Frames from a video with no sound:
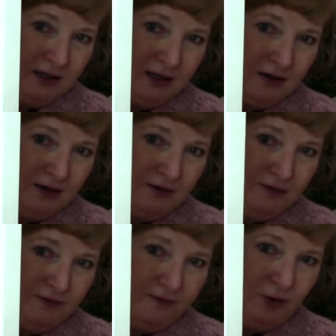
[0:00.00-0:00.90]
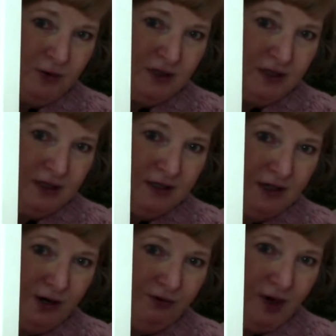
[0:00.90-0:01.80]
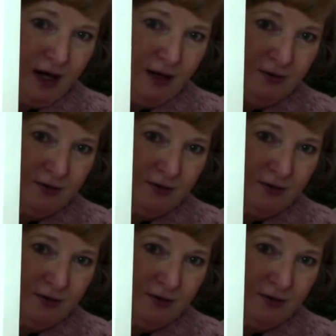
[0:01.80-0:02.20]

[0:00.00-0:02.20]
folded it around